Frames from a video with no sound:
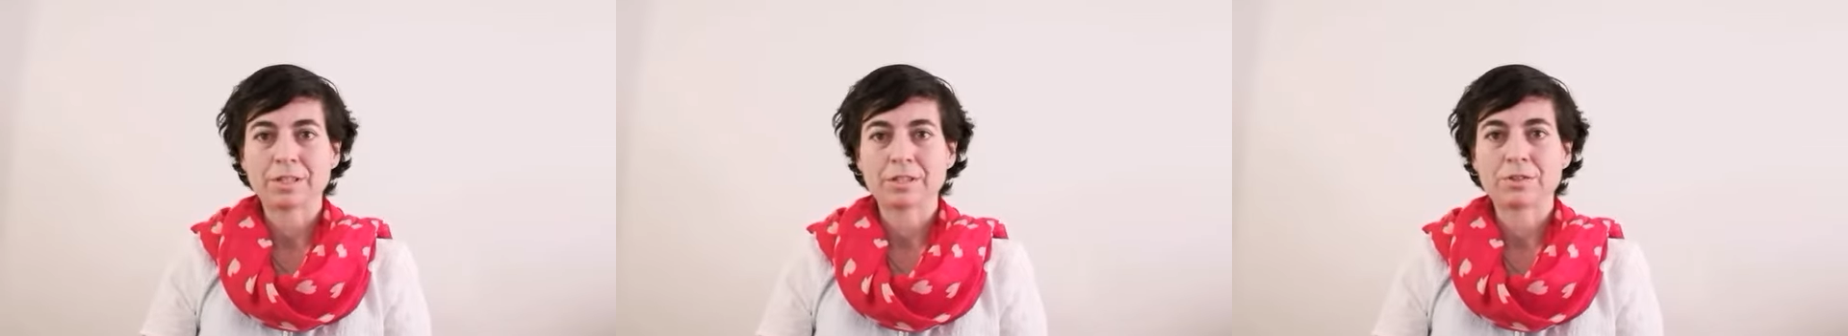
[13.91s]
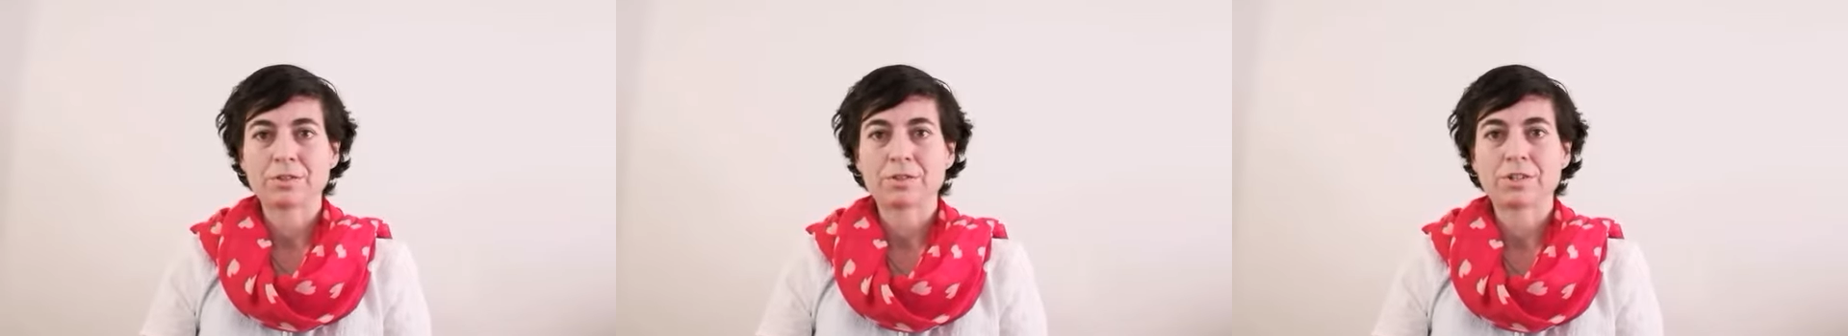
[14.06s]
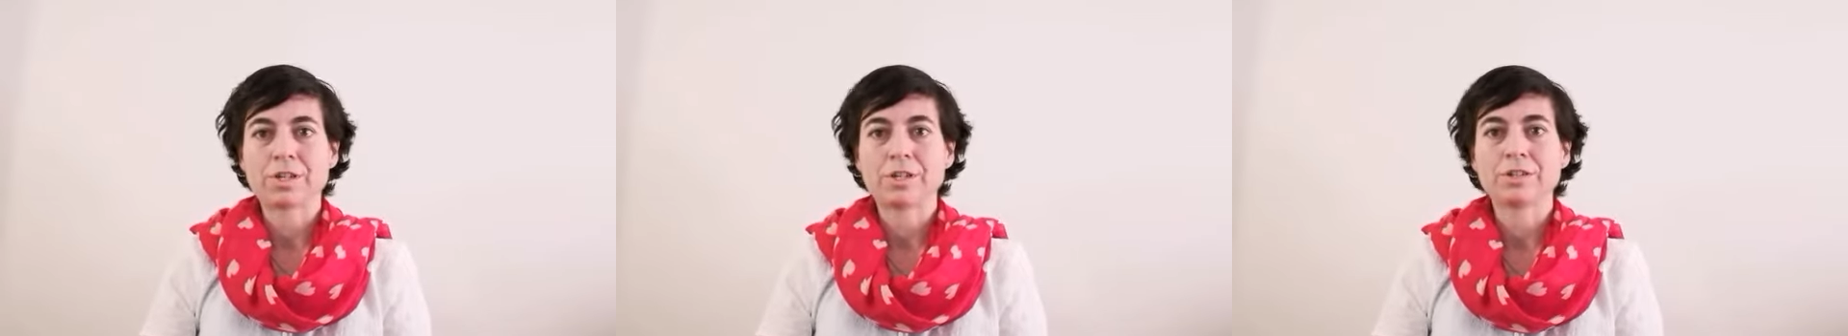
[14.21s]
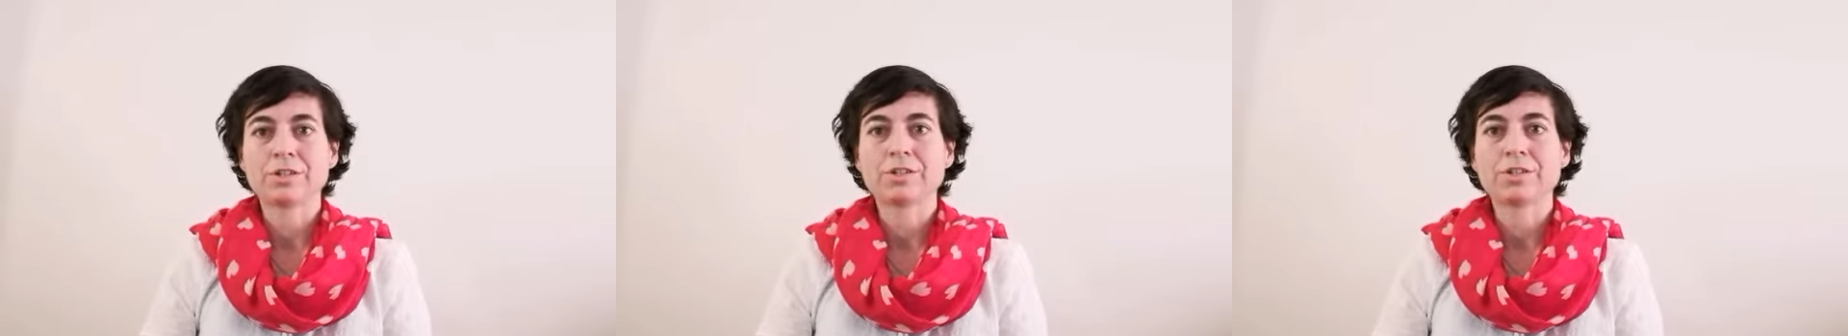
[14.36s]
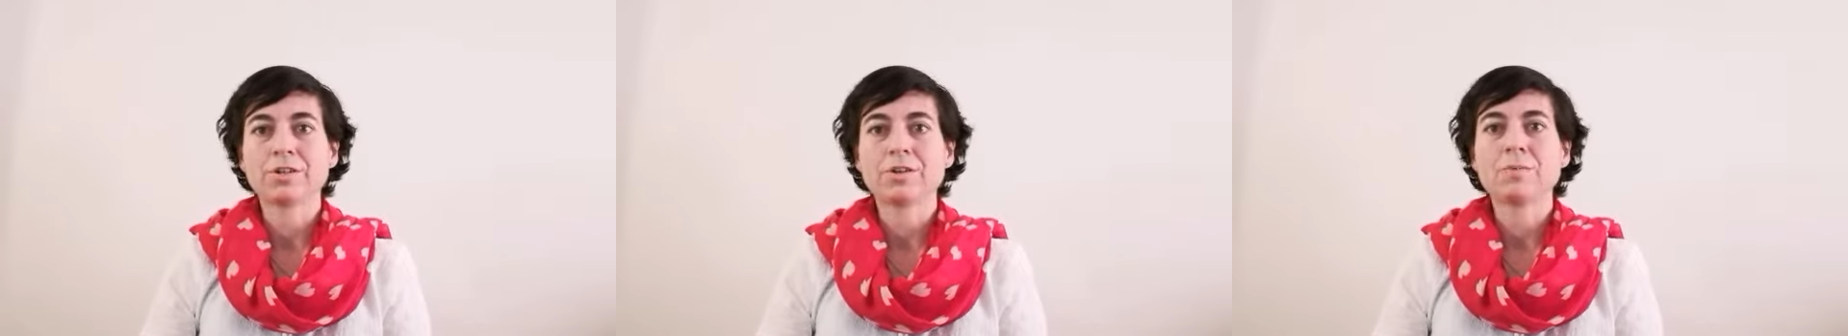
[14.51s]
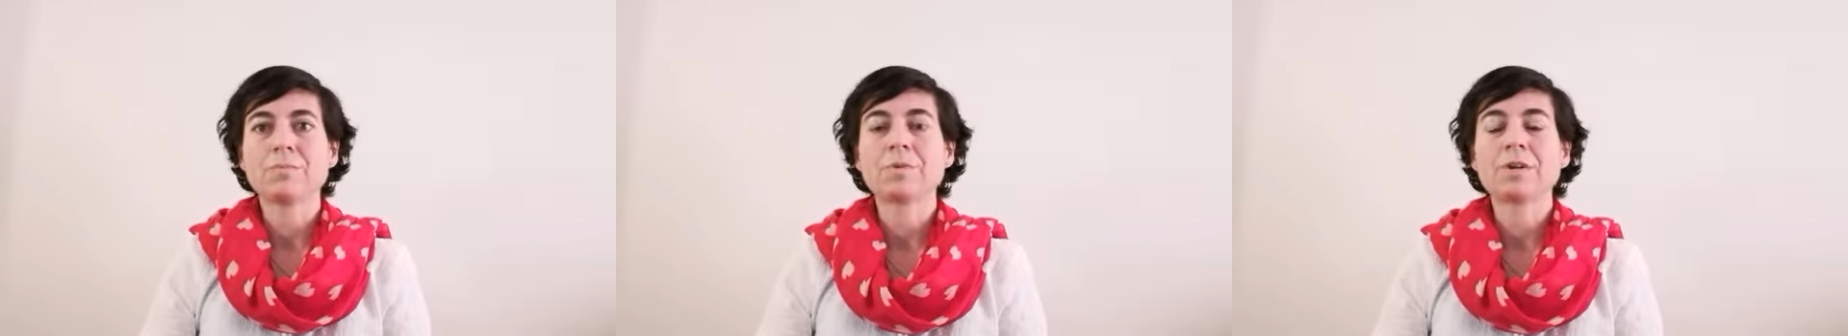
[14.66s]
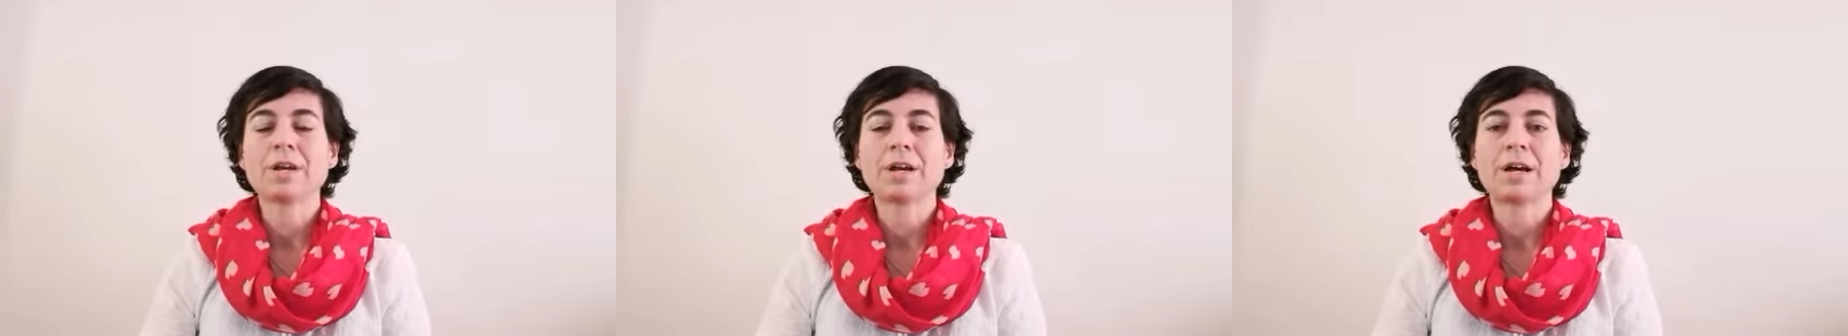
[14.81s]
Association
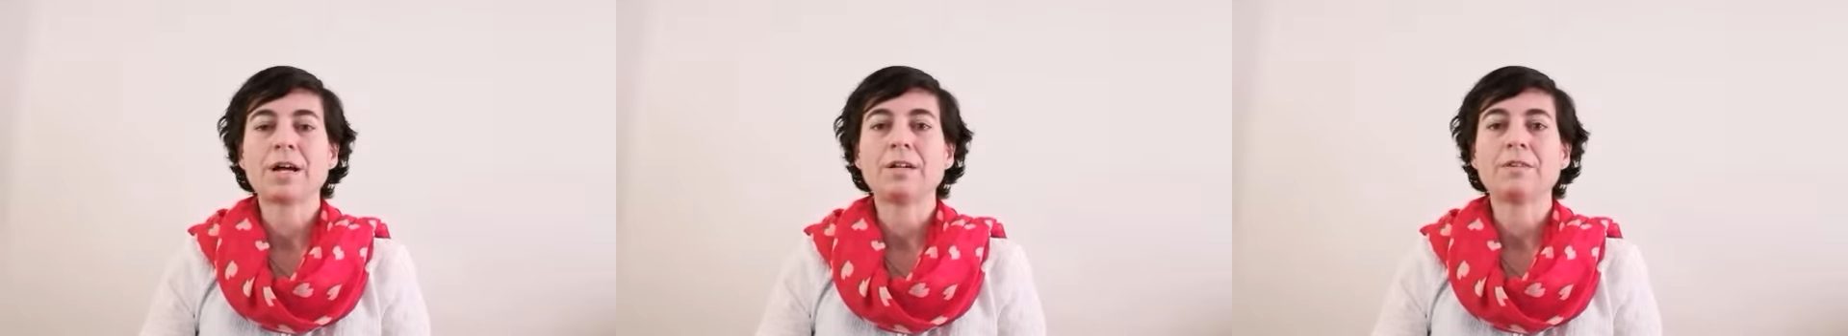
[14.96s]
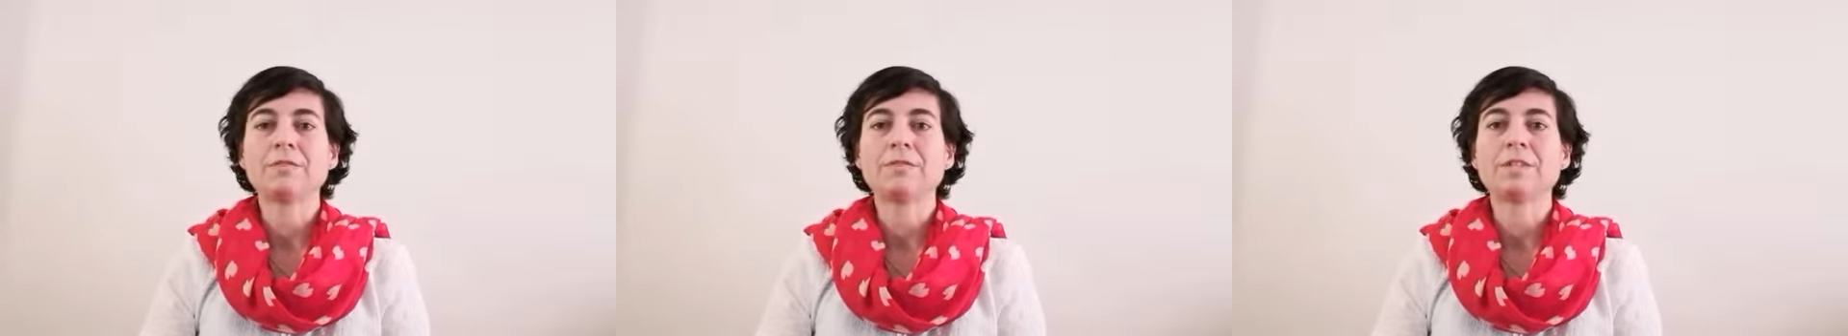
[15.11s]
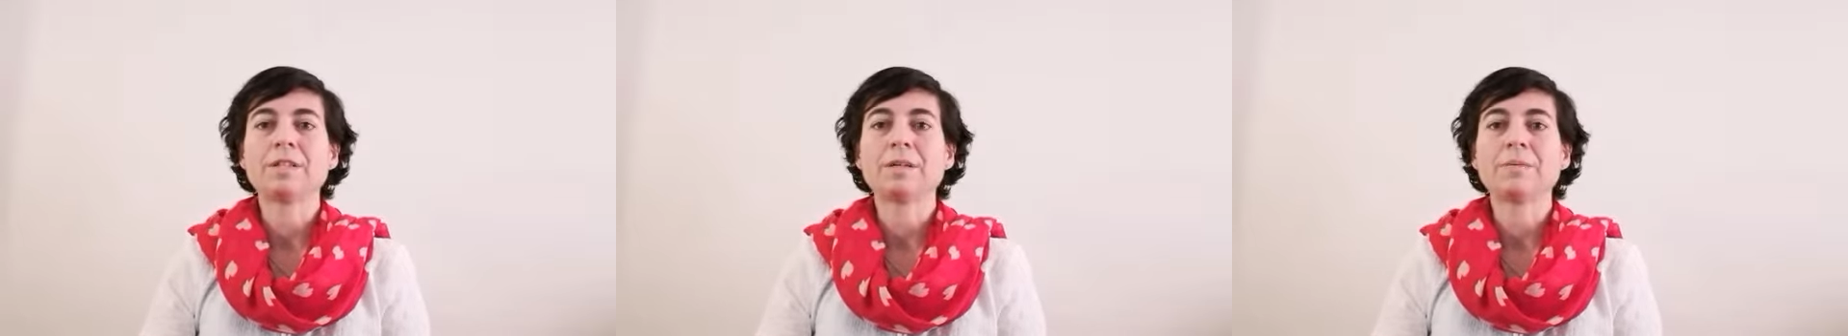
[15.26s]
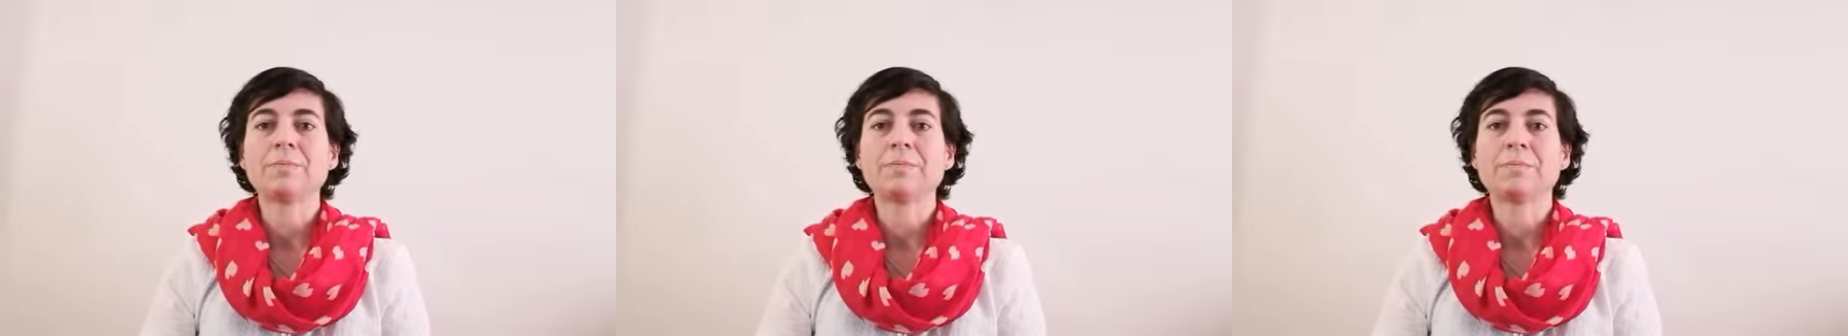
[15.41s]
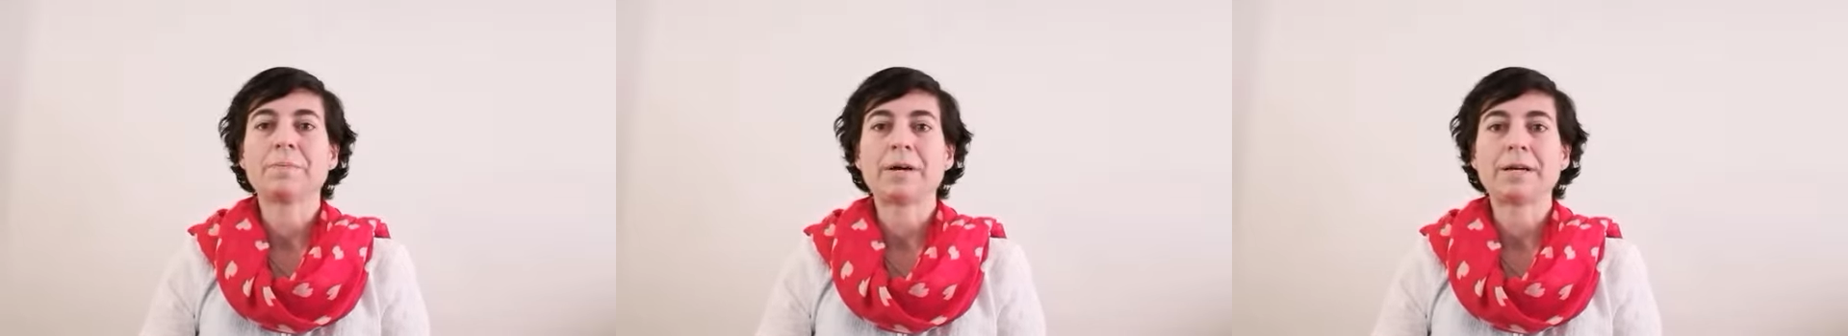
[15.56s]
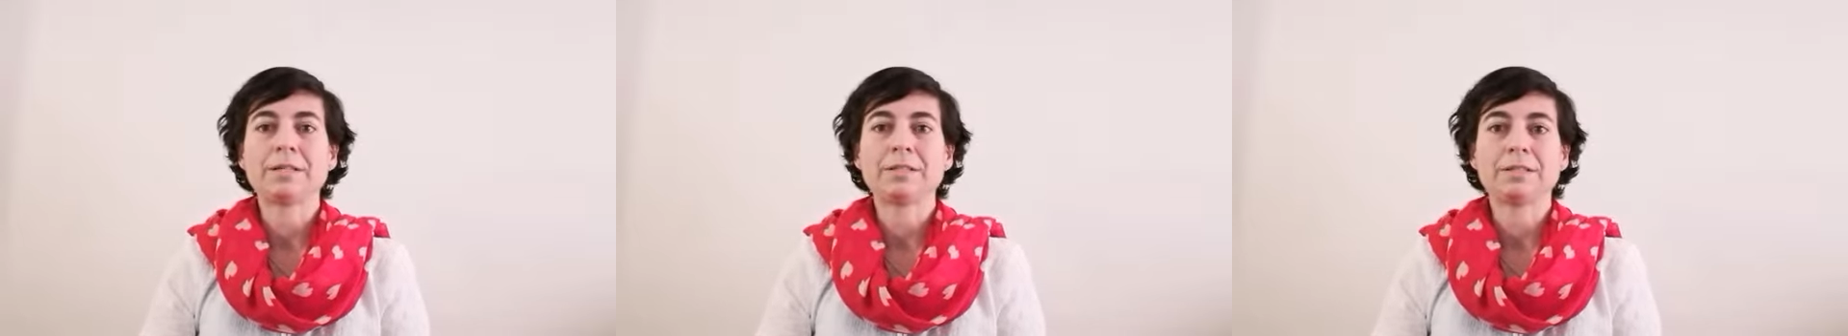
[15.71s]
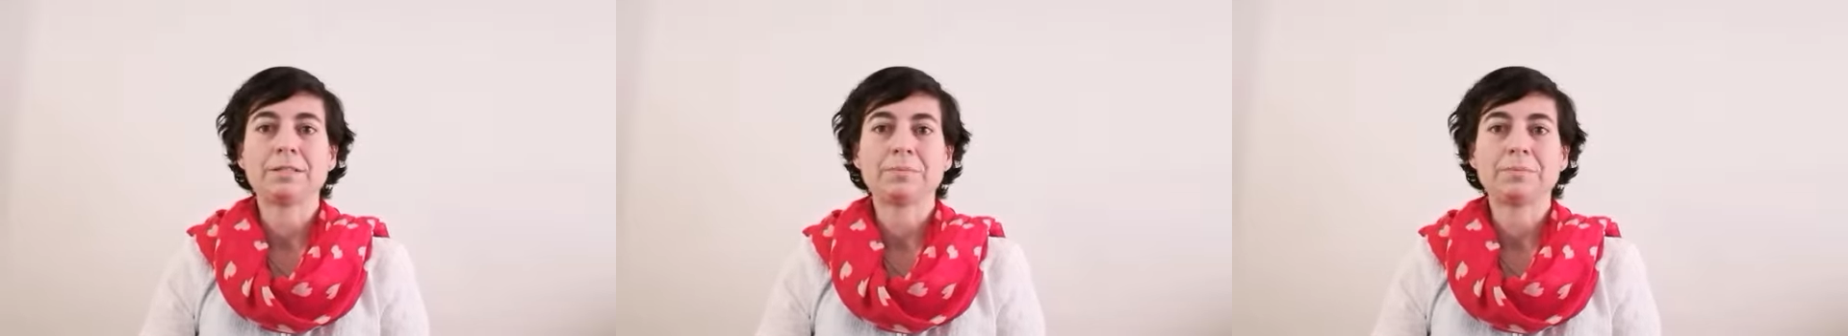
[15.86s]
on behalf of the
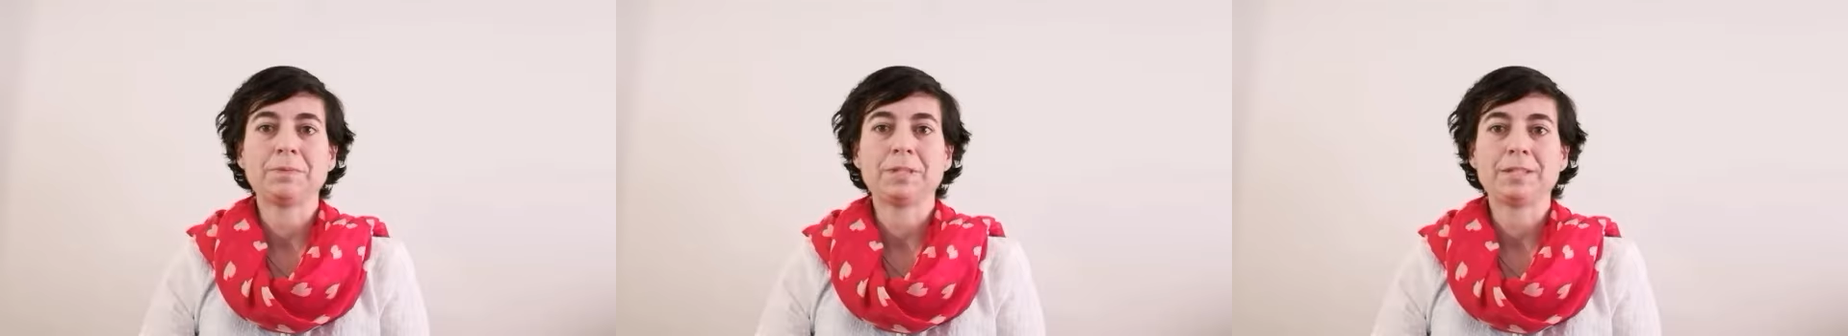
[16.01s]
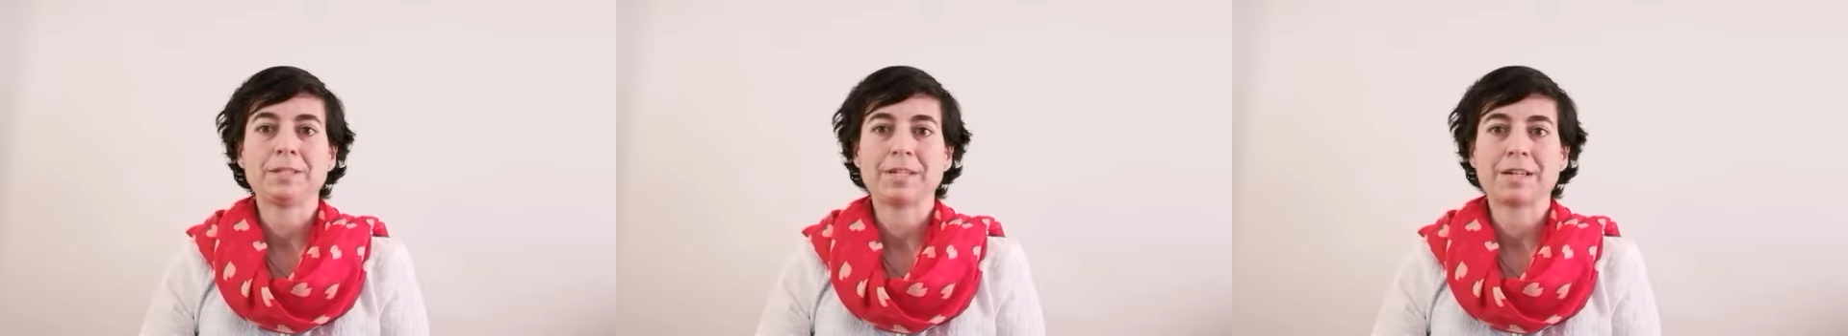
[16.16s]
Bite Me